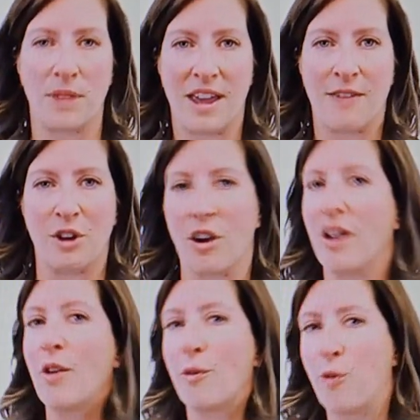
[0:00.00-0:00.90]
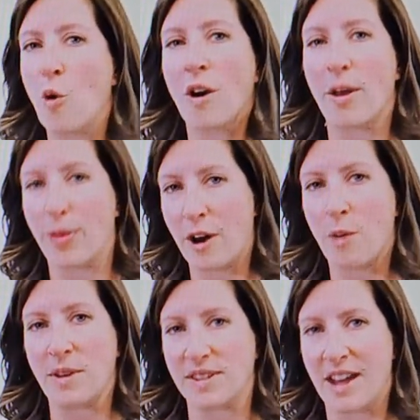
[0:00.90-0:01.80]
behavior for a
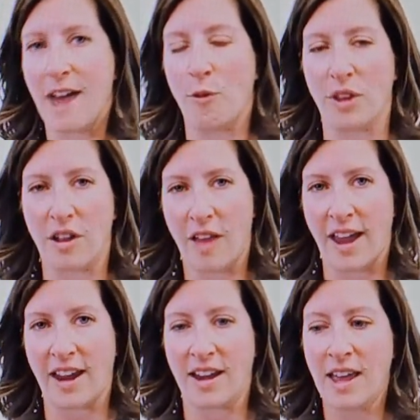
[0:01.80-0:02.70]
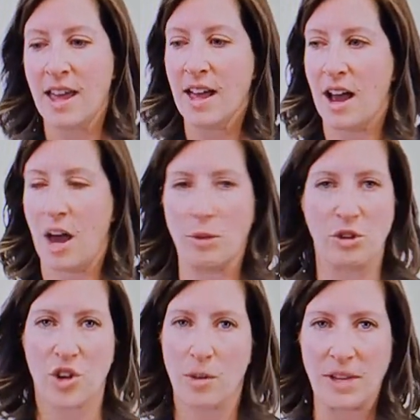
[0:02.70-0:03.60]
therapist to have with a client. You
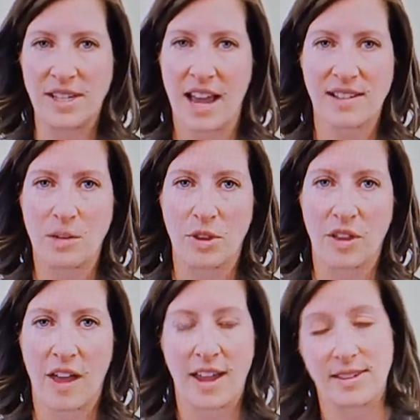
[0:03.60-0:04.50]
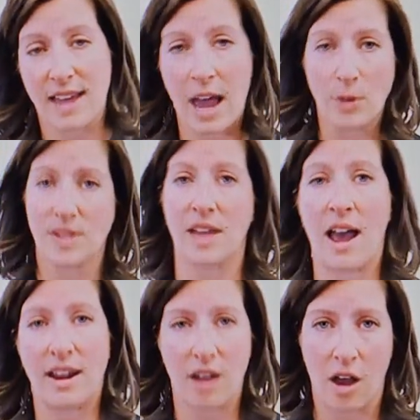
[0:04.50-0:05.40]
shouldn't be texting with clients
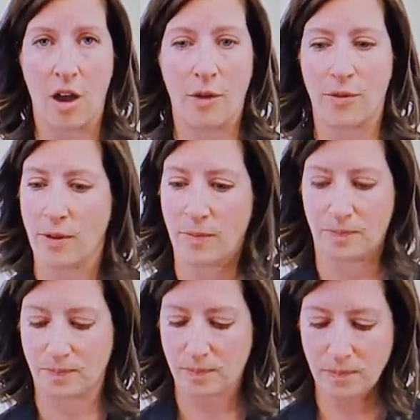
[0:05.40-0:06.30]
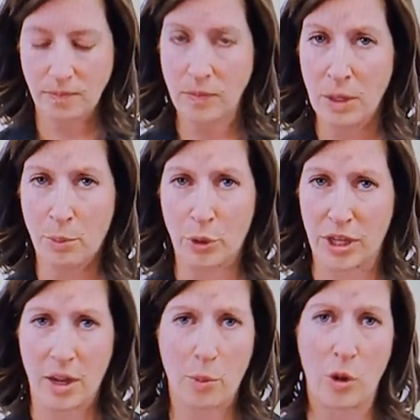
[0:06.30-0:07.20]
outside of
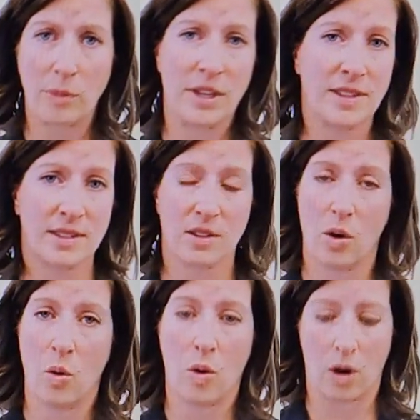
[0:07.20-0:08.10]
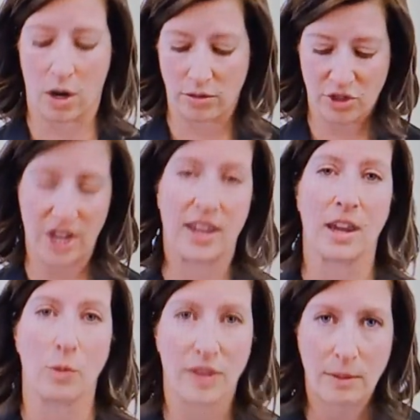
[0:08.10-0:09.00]
booking appointments or checking
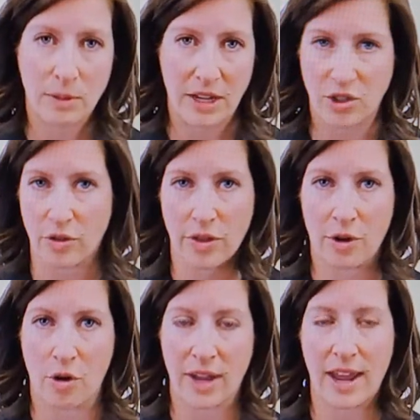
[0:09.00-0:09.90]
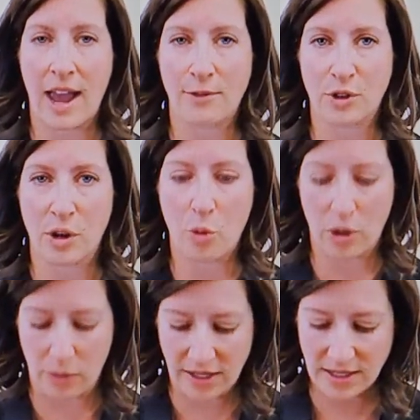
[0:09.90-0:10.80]
in with them to make sure that they're okay after an
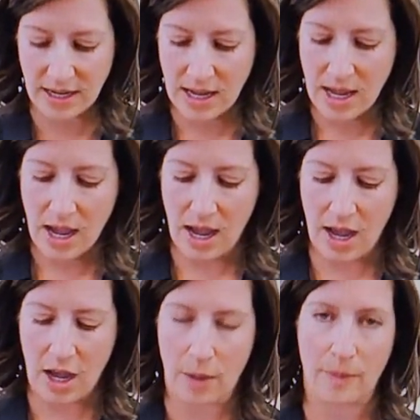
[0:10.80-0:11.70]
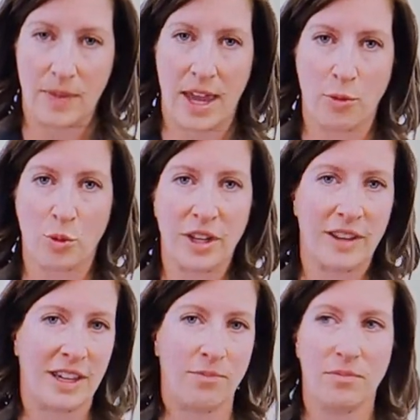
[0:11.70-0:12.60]
appointment. And
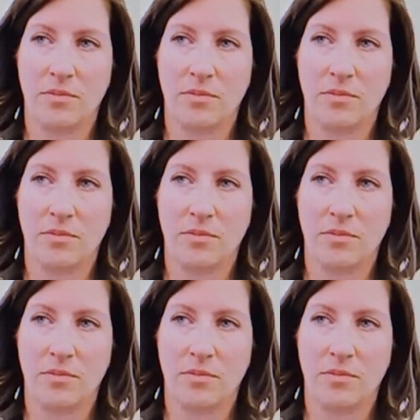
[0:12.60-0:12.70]
really,